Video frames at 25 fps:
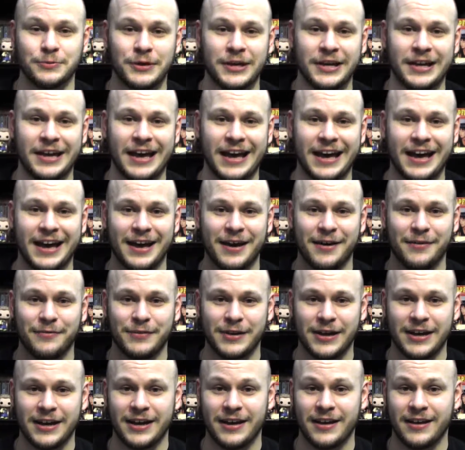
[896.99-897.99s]
We
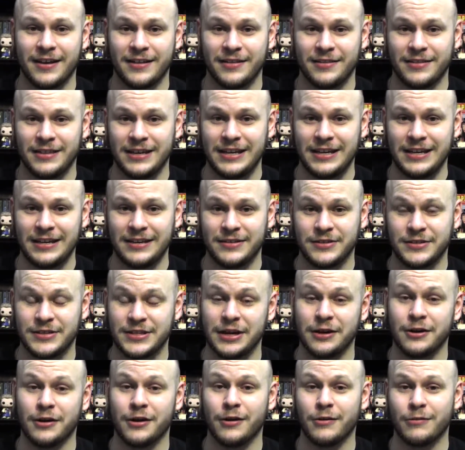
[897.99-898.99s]
have the
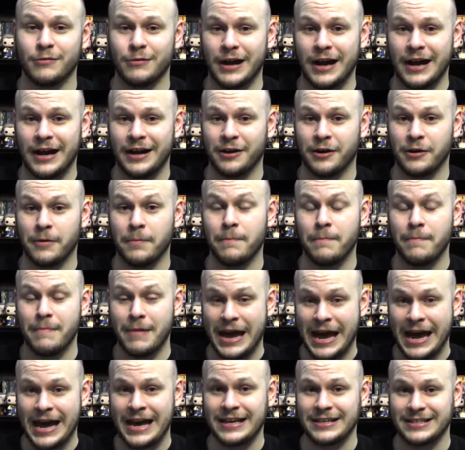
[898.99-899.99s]
Sarah Ryder
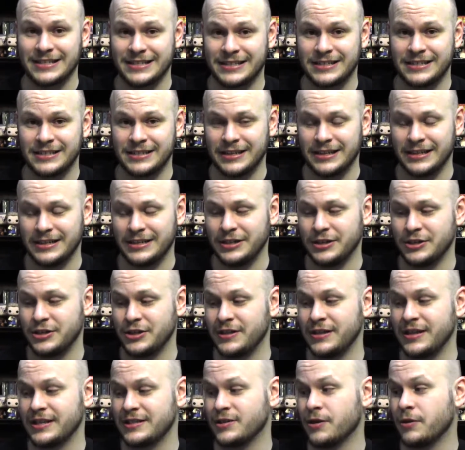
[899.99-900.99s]
Masked
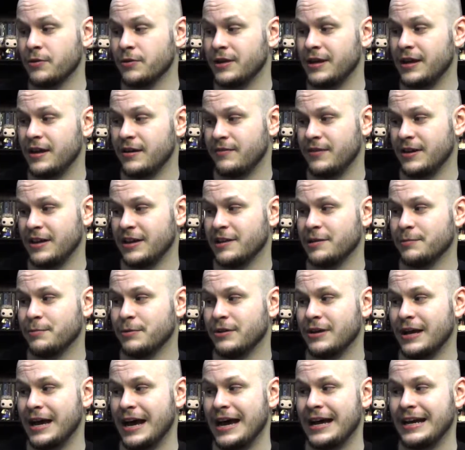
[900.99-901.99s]
Edition that's only
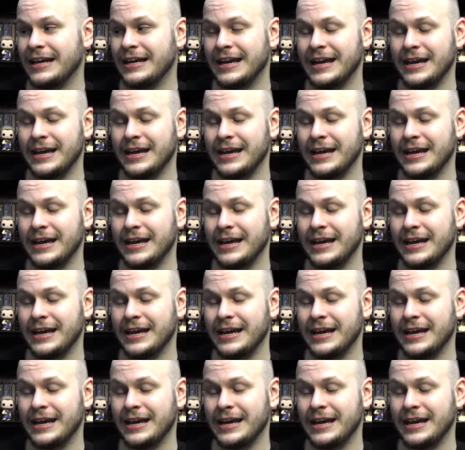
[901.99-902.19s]
available at